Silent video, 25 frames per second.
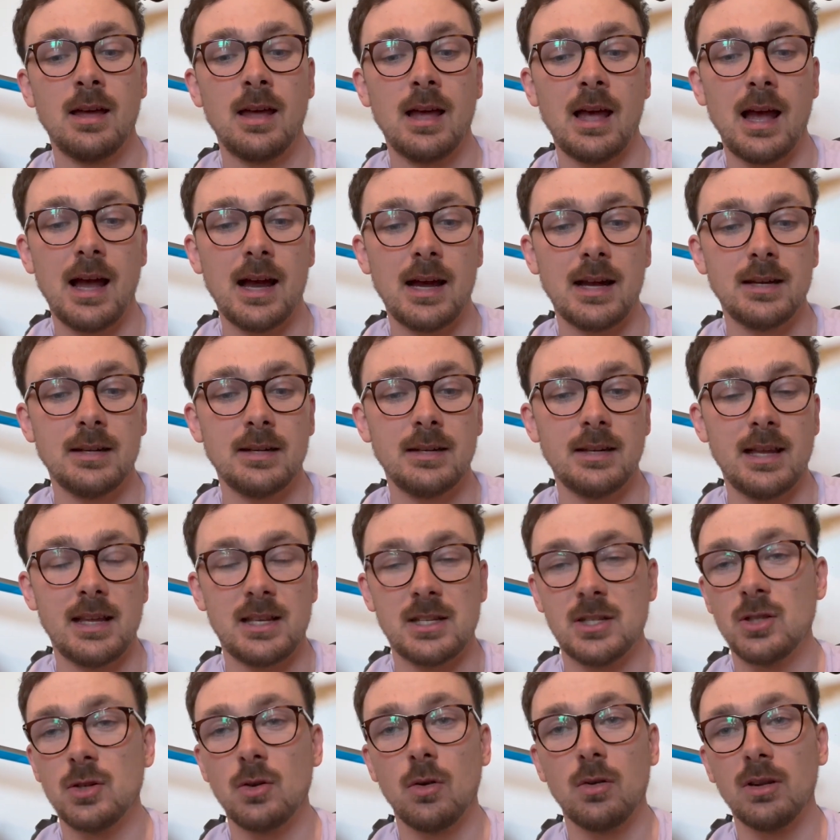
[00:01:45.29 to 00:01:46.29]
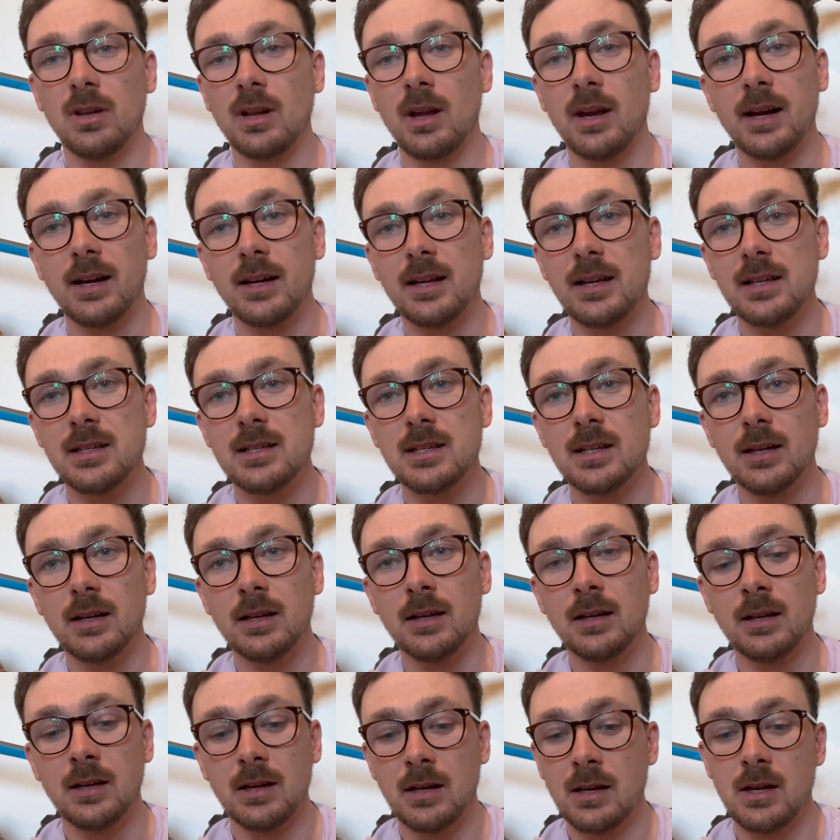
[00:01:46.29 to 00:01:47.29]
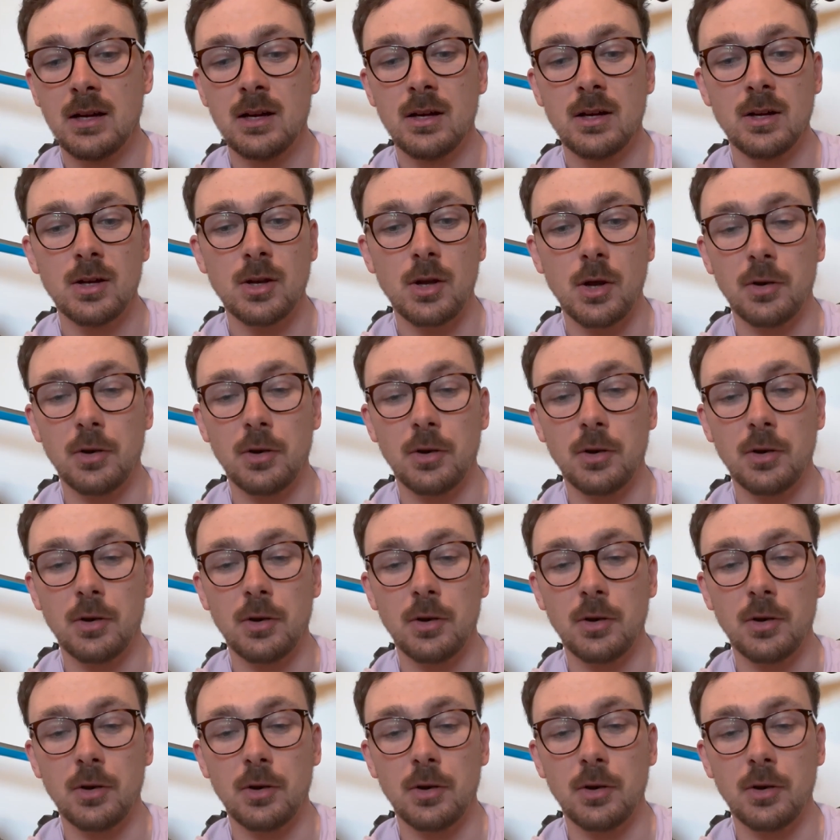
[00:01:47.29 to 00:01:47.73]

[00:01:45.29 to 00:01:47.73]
and it's not likely to go